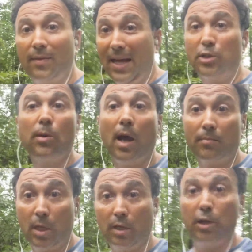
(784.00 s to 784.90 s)
That's what
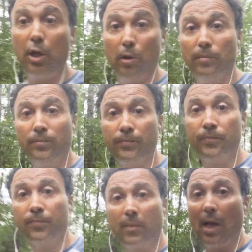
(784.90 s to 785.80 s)
I'm going to do.
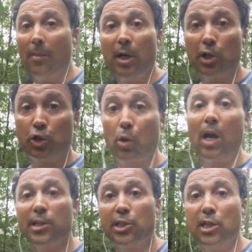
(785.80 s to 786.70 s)
I'm going to
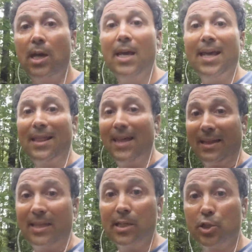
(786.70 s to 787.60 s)
trust
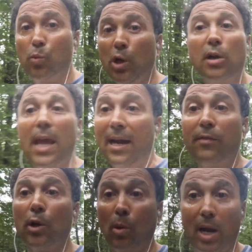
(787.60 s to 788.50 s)
that this will get
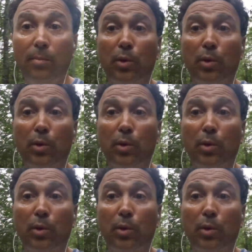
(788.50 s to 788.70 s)
in the right